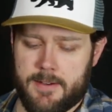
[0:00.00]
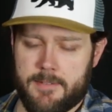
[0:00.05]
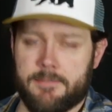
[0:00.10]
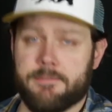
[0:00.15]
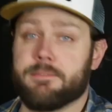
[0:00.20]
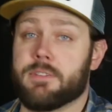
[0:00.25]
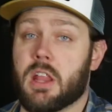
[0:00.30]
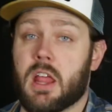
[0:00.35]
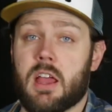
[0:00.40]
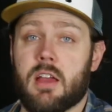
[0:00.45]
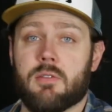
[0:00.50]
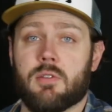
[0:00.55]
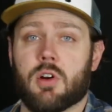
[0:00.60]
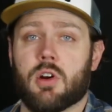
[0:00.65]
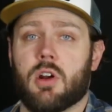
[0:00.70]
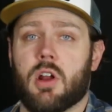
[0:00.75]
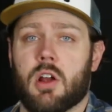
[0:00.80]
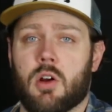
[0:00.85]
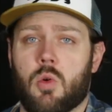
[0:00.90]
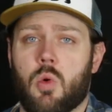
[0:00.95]

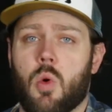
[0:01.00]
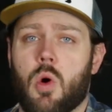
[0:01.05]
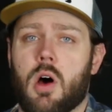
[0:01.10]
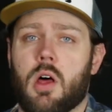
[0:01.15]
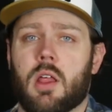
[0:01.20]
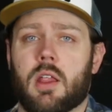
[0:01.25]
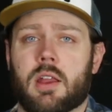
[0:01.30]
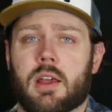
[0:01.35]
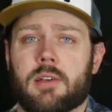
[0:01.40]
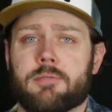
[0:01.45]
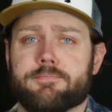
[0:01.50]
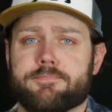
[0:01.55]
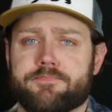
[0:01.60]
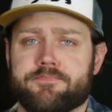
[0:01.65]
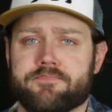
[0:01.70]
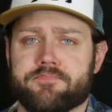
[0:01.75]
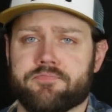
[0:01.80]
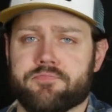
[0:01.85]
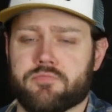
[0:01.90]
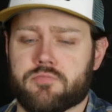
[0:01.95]
flavor and quality.
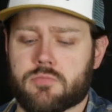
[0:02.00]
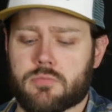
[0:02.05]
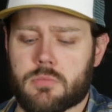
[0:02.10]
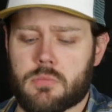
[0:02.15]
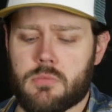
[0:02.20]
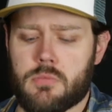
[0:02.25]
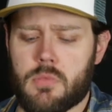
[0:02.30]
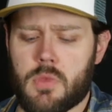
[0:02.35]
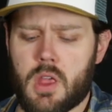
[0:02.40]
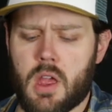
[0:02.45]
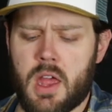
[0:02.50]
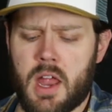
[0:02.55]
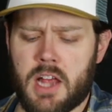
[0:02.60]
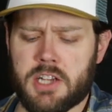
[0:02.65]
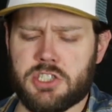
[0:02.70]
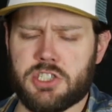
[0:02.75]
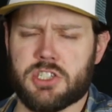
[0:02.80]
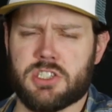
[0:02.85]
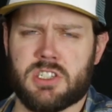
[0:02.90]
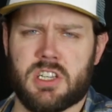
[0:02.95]
And
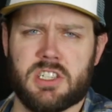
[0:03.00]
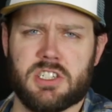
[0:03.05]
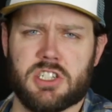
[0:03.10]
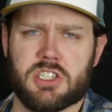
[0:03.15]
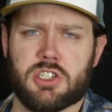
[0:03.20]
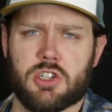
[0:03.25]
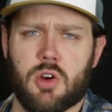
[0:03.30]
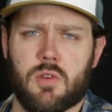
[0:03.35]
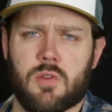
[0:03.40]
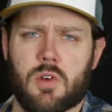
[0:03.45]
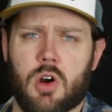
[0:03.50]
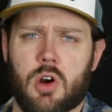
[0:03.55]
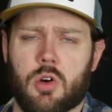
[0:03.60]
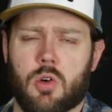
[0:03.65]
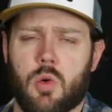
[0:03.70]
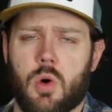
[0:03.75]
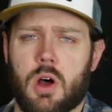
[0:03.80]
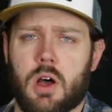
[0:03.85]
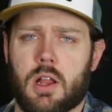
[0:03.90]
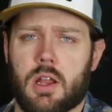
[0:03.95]
I should say just overall
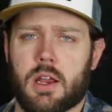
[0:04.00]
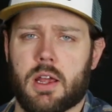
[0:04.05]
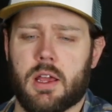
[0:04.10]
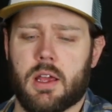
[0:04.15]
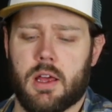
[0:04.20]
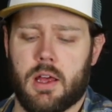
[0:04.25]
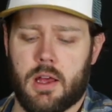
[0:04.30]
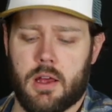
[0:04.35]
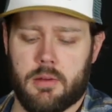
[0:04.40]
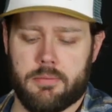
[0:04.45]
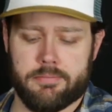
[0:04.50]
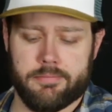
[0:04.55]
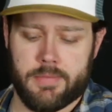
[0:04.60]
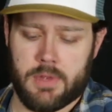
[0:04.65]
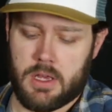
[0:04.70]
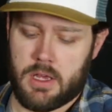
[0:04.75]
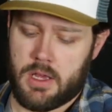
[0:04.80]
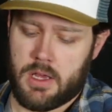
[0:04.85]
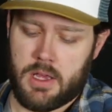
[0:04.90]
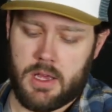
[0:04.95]
quality.
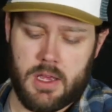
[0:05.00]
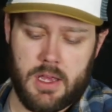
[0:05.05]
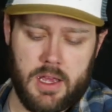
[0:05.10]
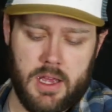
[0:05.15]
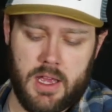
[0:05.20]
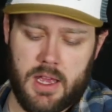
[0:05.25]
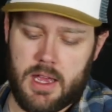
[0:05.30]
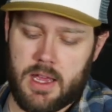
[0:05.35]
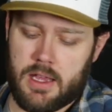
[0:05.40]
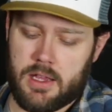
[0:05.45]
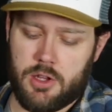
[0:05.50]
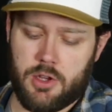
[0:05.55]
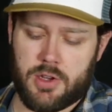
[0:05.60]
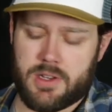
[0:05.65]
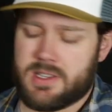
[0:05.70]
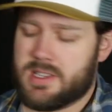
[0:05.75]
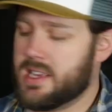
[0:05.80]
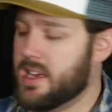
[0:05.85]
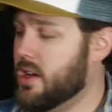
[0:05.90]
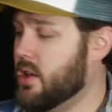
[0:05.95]
You
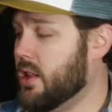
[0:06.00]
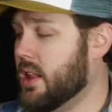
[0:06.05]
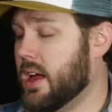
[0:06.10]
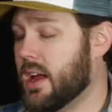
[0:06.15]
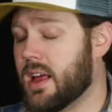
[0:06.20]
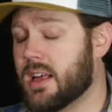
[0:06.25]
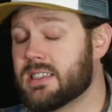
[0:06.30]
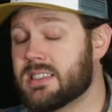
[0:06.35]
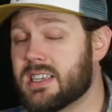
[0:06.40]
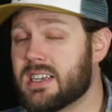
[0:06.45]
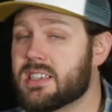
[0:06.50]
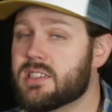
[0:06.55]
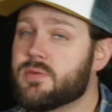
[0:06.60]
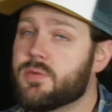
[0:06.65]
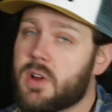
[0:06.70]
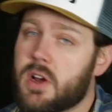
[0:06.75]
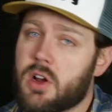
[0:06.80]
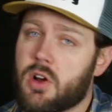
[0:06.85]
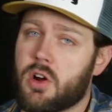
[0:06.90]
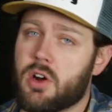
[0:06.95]
can tell, like I said, it's
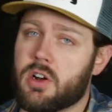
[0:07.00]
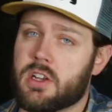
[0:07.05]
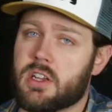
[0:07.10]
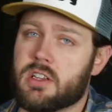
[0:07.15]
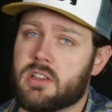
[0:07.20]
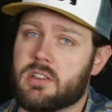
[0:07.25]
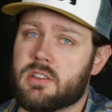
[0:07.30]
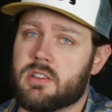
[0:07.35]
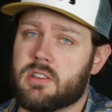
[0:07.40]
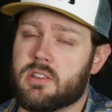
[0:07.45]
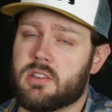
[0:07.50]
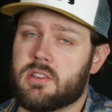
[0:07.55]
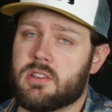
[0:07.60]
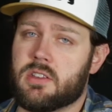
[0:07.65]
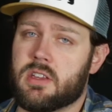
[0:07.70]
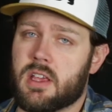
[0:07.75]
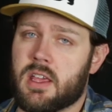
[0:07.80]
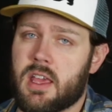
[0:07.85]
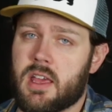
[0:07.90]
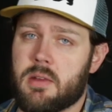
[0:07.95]
very hard
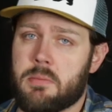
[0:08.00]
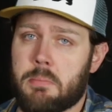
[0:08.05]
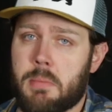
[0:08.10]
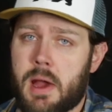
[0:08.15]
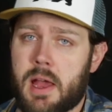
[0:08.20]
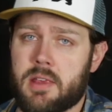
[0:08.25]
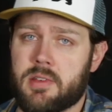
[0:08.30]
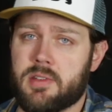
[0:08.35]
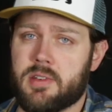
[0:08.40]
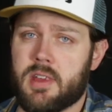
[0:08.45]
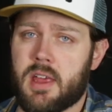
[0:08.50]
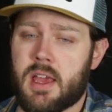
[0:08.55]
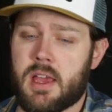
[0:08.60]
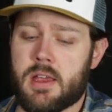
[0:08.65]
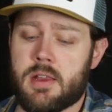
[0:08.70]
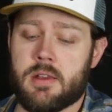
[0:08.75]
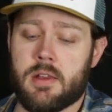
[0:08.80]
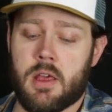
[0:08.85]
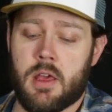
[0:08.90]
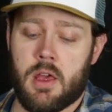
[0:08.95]
to get in my
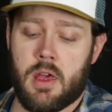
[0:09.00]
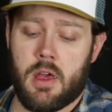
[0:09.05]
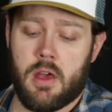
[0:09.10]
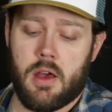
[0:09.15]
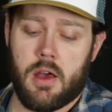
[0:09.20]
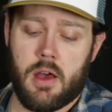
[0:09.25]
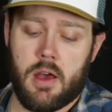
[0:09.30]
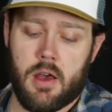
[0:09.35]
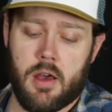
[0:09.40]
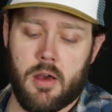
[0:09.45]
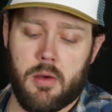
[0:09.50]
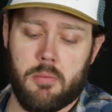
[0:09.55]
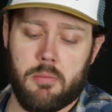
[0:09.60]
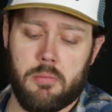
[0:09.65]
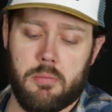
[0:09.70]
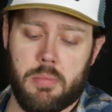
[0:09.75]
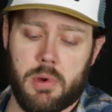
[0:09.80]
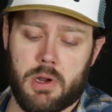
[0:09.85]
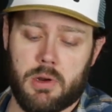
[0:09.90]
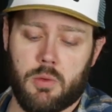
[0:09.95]
state,
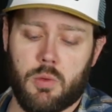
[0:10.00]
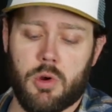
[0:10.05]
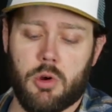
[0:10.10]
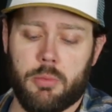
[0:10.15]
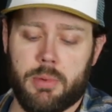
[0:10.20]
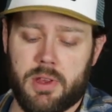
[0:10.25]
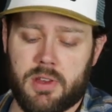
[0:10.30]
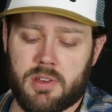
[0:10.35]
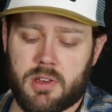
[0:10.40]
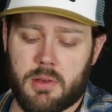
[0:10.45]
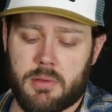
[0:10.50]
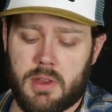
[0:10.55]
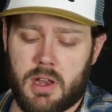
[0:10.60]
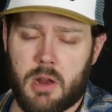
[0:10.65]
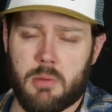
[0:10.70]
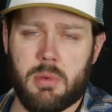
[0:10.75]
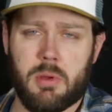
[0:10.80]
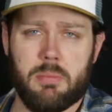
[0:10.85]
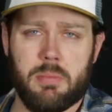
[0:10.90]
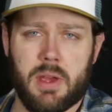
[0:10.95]
but it will be something
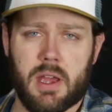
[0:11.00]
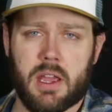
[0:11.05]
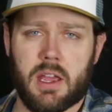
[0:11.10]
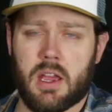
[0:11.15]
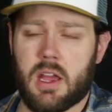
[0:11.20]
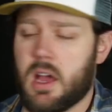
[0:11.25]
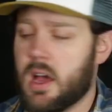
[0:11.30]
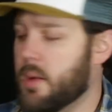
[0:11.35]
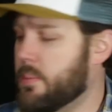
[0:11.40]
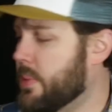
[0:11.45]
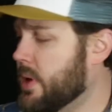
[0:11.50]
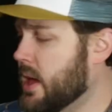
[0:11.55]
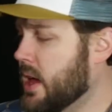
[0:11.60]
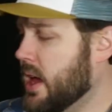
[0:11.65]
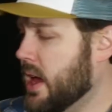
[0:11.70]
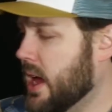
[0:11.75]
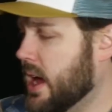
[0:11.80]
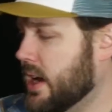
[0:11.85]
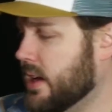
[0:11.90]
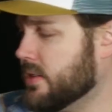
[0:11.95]
I'll be picking up.
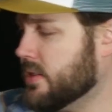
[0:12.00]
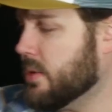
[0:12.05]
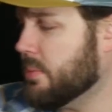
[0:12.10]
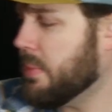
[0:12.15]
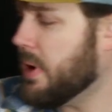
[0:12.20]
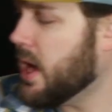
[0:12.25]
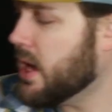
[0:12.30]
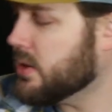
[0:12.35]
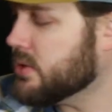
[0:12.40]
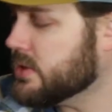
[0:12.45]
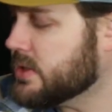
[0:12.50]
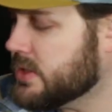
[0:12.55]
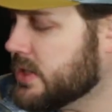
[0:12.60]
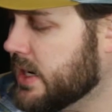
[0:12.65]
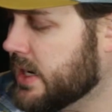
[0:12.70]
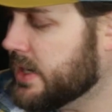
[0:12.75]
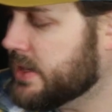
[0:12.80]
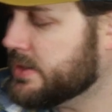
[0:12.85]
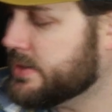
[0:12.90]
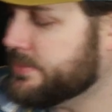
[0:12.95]
And as the bottle
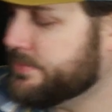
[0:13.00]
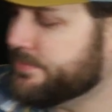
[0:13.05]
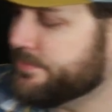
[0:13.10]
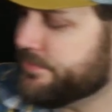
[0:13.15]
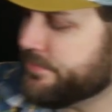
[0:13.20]
says,